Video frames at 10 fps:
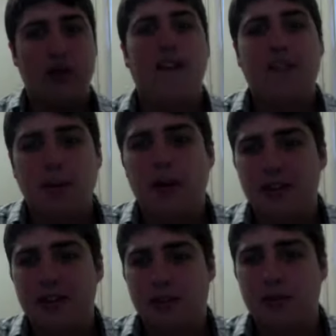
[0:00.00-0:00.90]
I
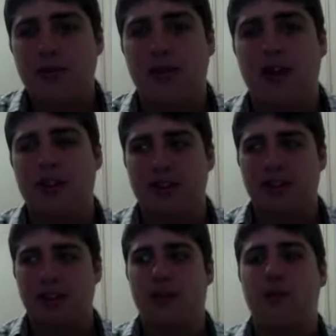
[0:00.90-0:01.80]
haven't,
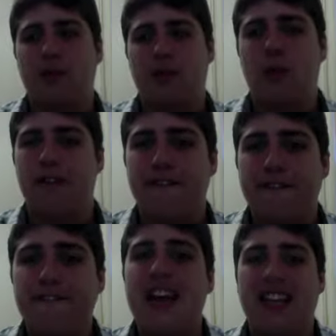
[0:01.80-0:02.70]
I don't have them all in the
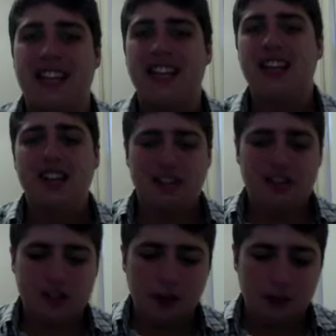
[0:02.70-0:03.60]
description box because the
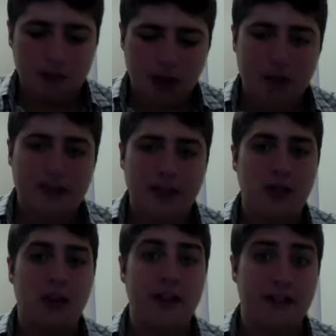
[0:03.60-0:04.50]
description box wouldn't
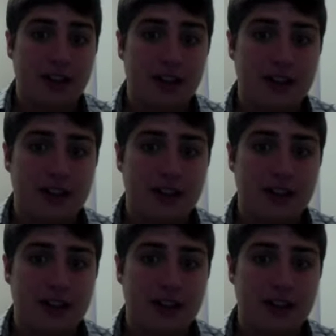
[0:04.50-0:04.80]
fit.